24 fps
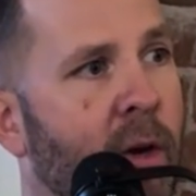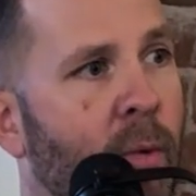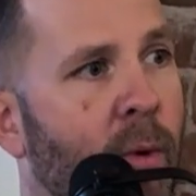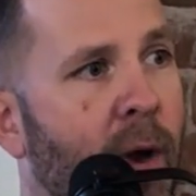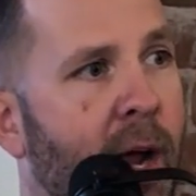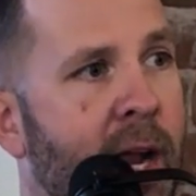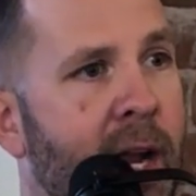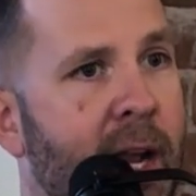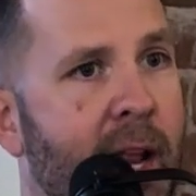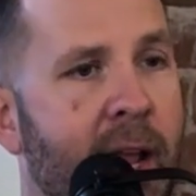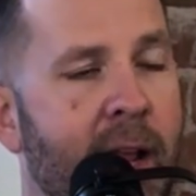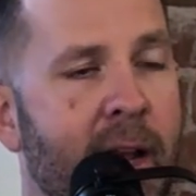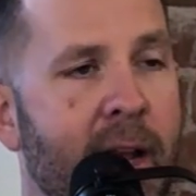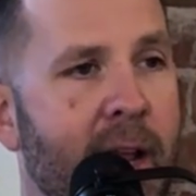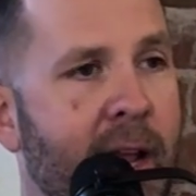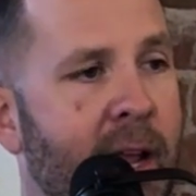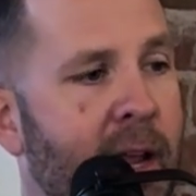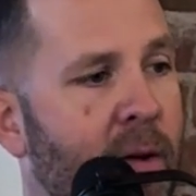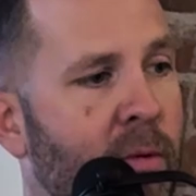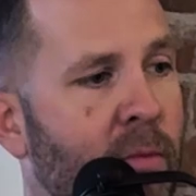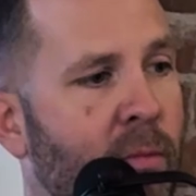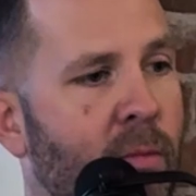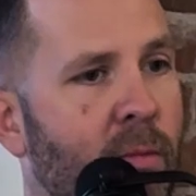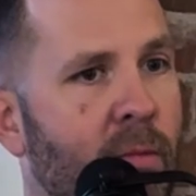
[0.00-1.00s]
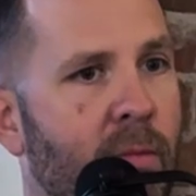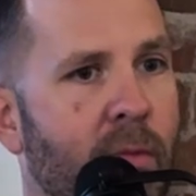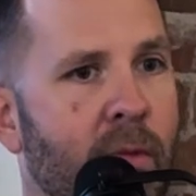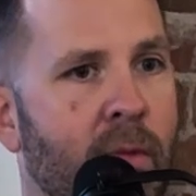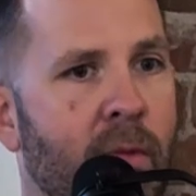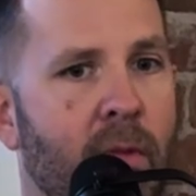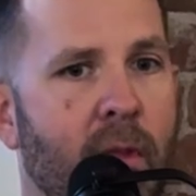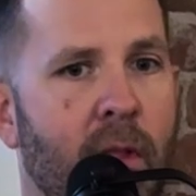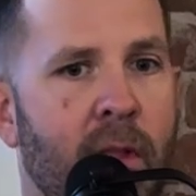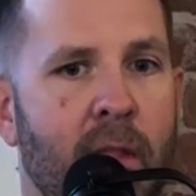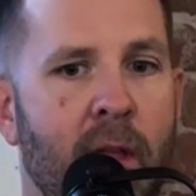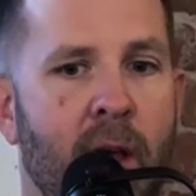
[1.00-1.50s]
Right. And
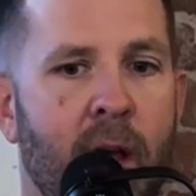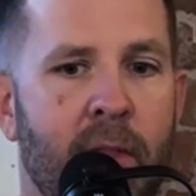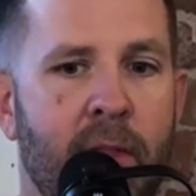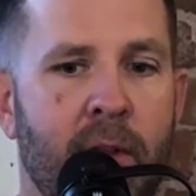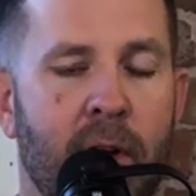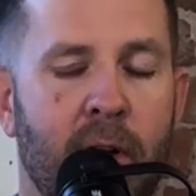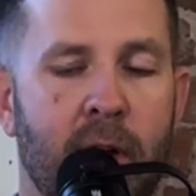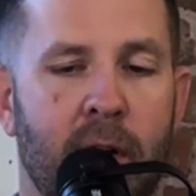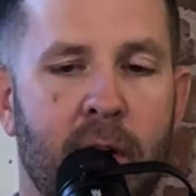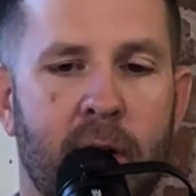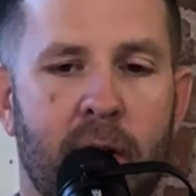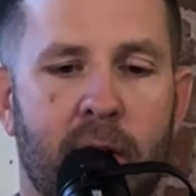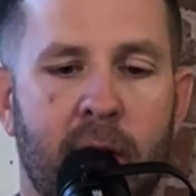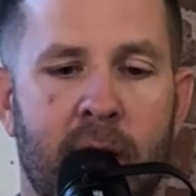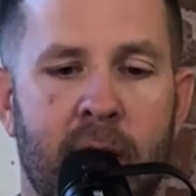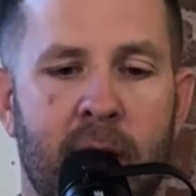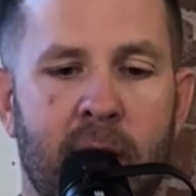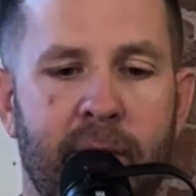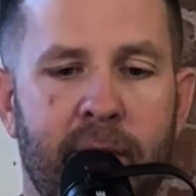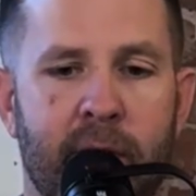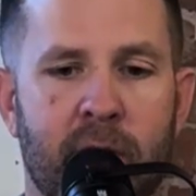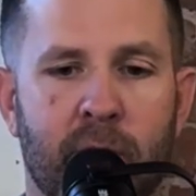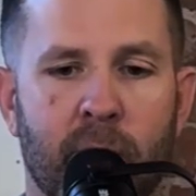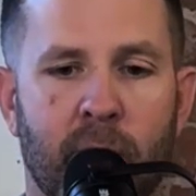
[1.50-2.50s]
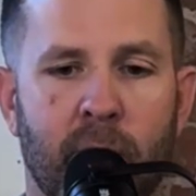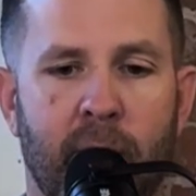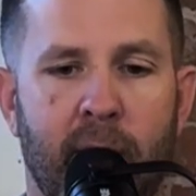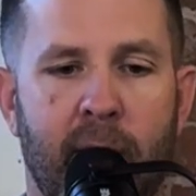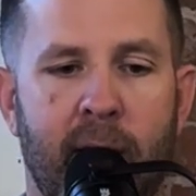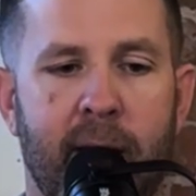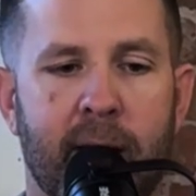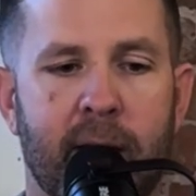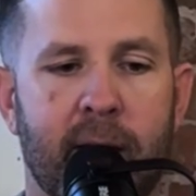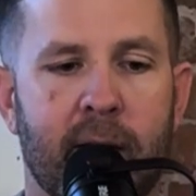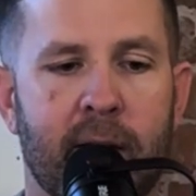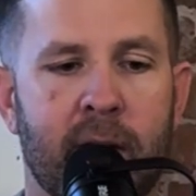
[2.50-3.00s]
the other individual
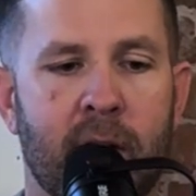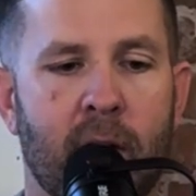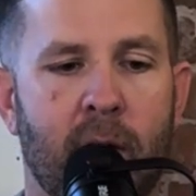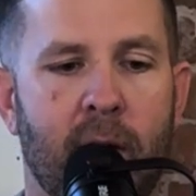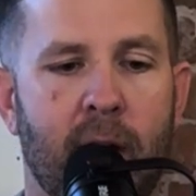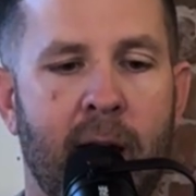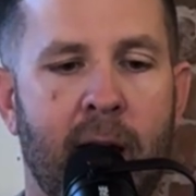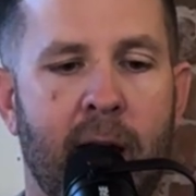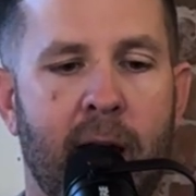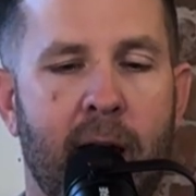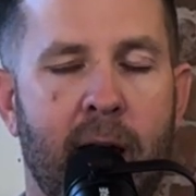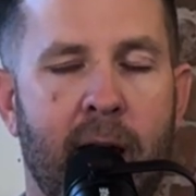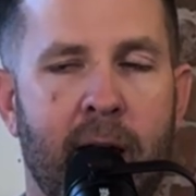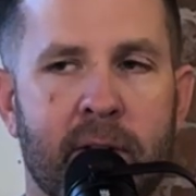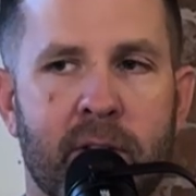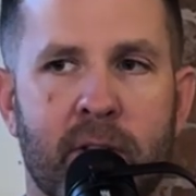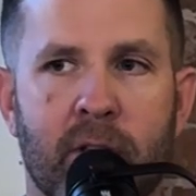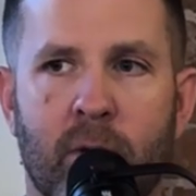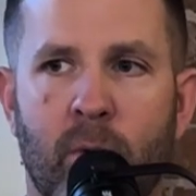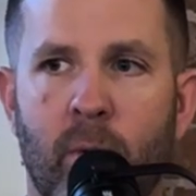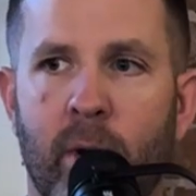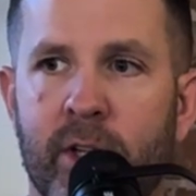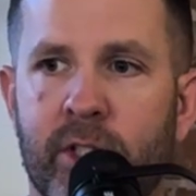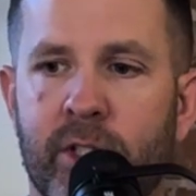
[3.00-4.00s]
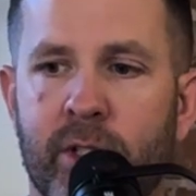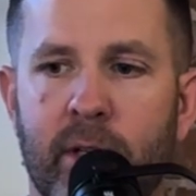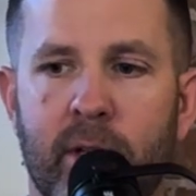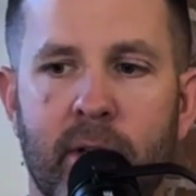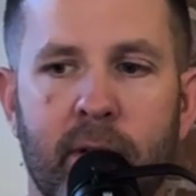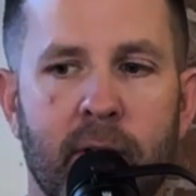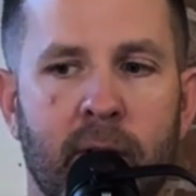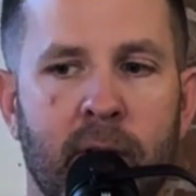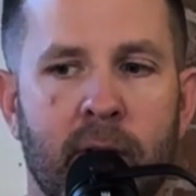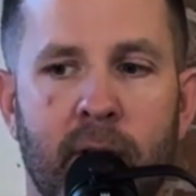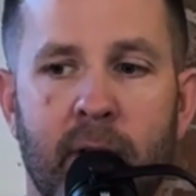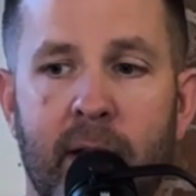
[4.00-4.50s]
that, asked the
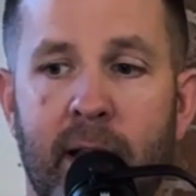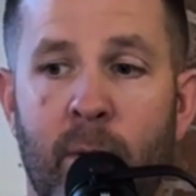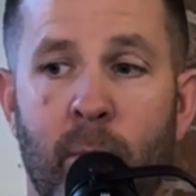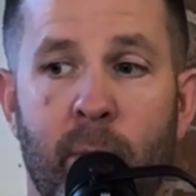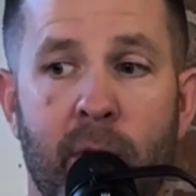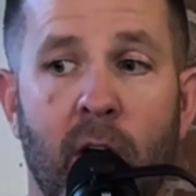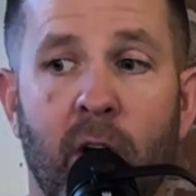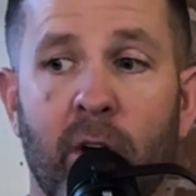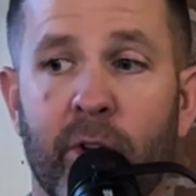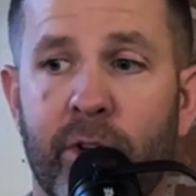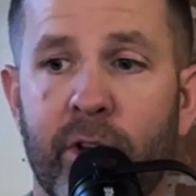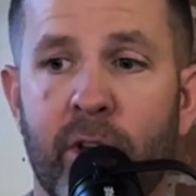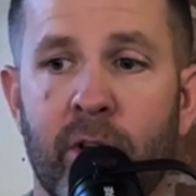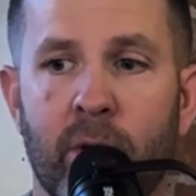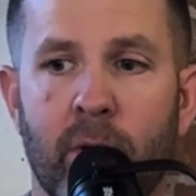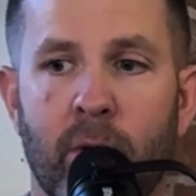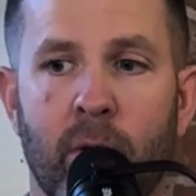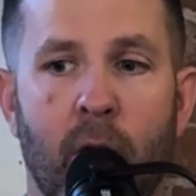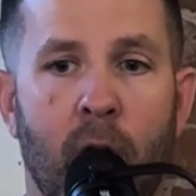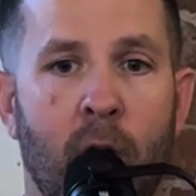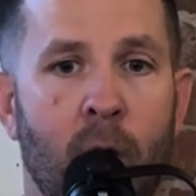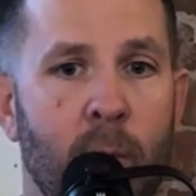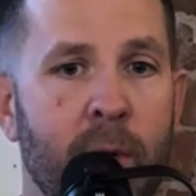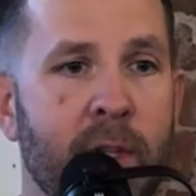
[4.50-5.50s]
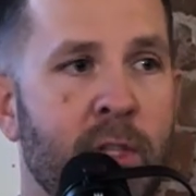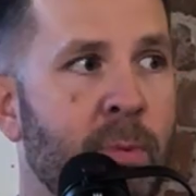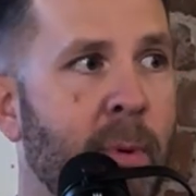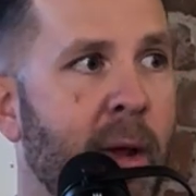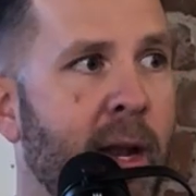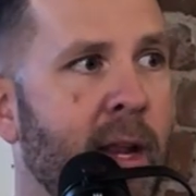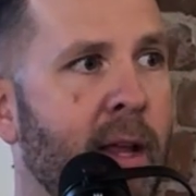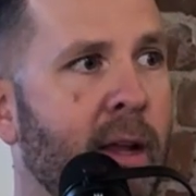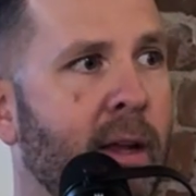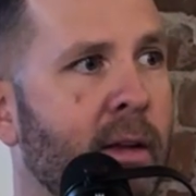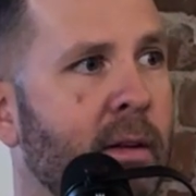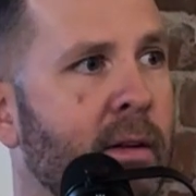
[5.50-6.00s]
question, and we all do, are we
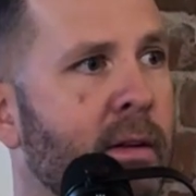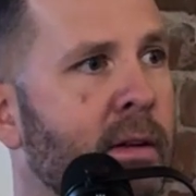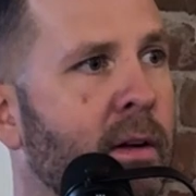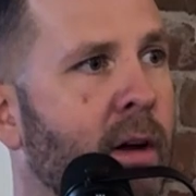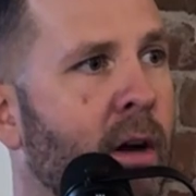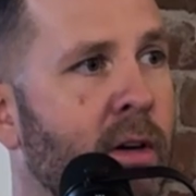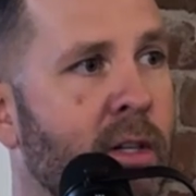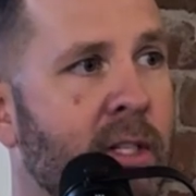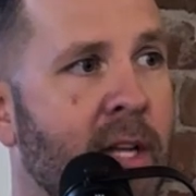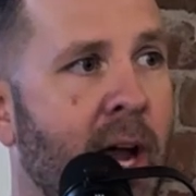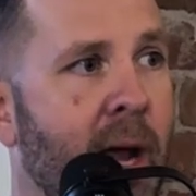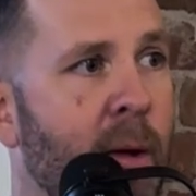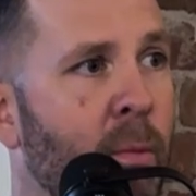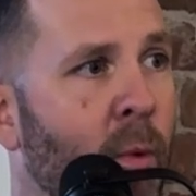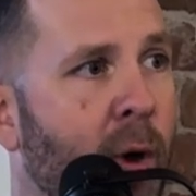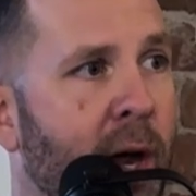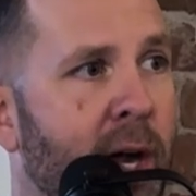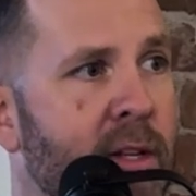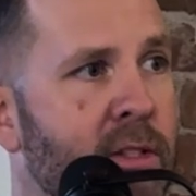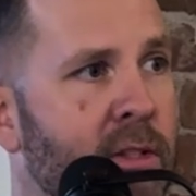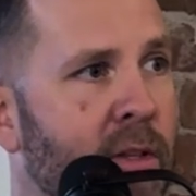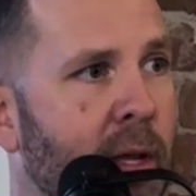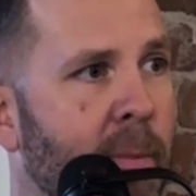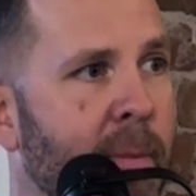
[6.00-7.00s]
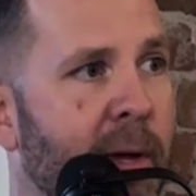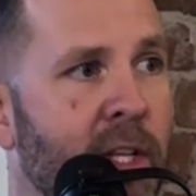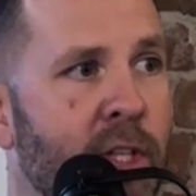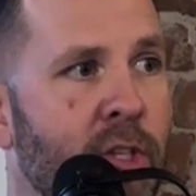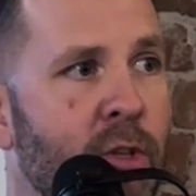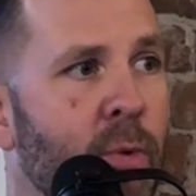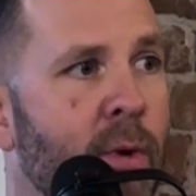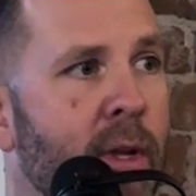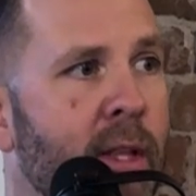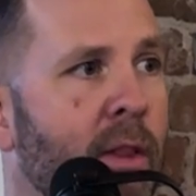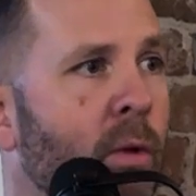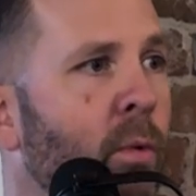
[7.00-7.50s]
spending our time wisely? Am I
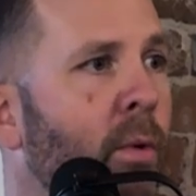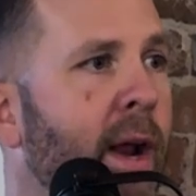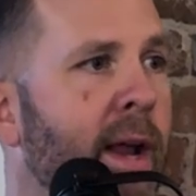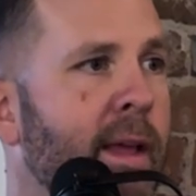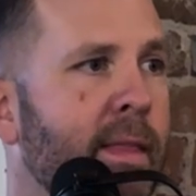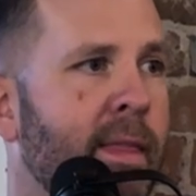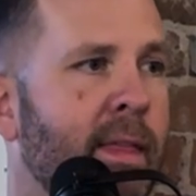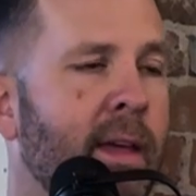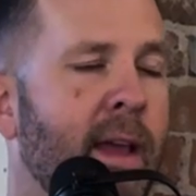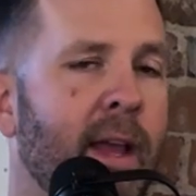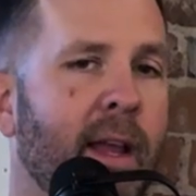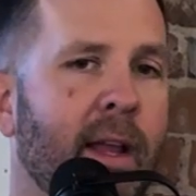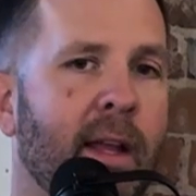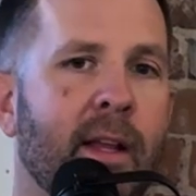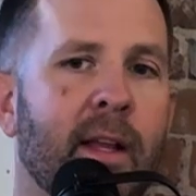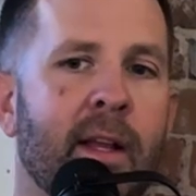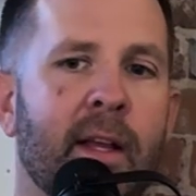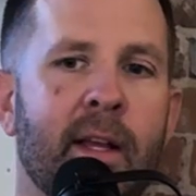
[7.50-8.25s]
doing the right thing?